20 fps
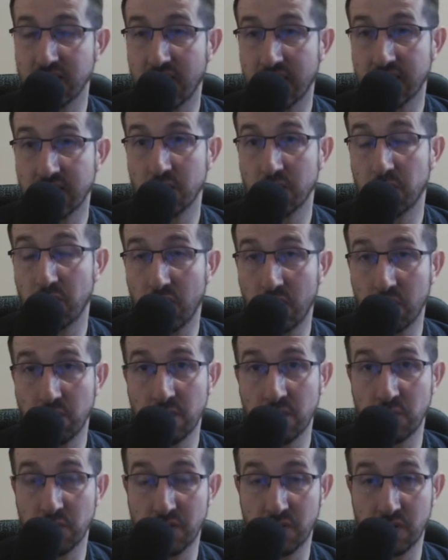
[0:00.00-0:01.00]
that's the
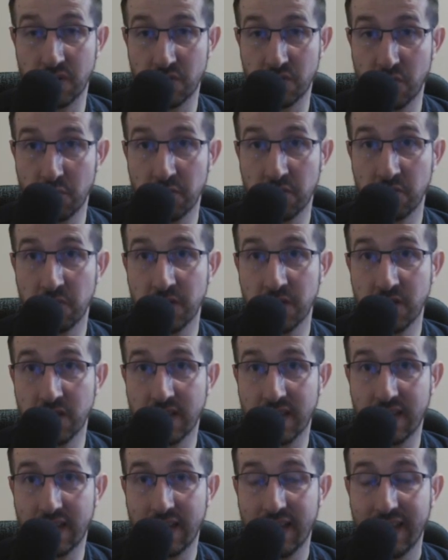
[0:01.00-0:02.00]
problem with transforming
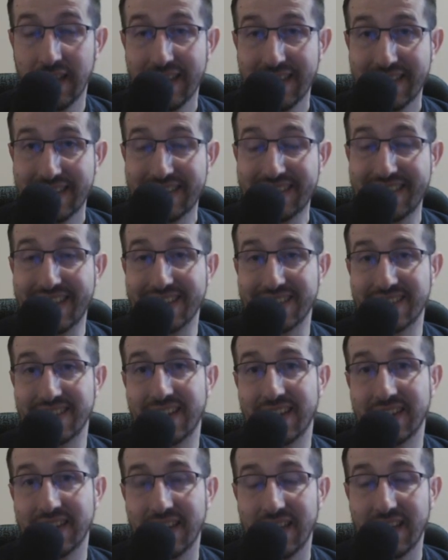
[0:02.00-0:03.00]
Vegeta, he does
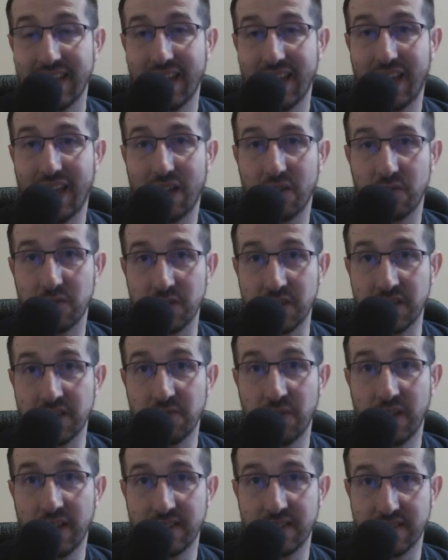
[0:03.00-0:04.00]
not have
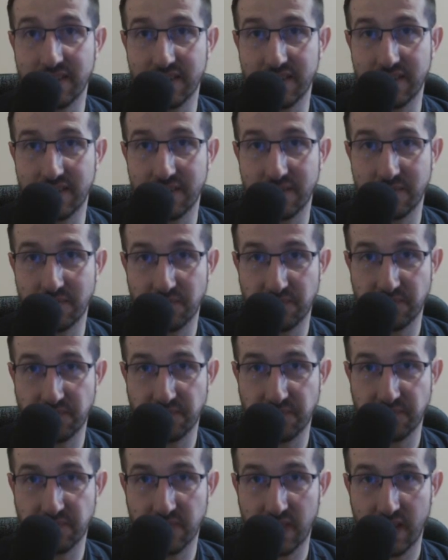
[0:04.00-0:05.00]
defenses.
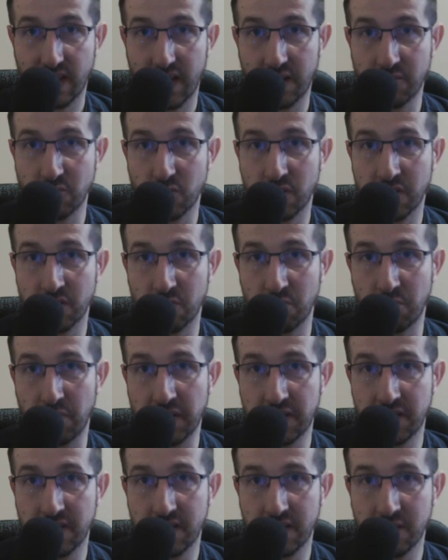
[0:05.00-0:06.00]
I'm trying to
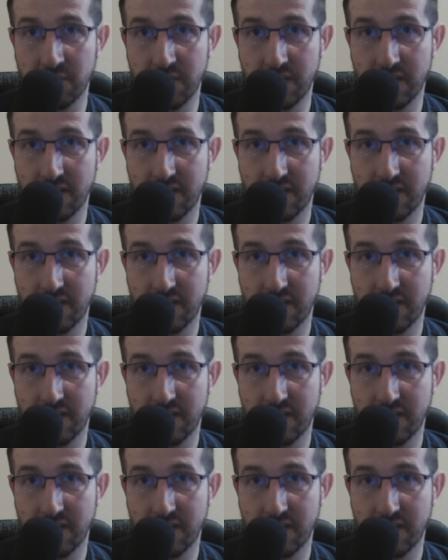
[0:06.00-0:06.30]
bait him.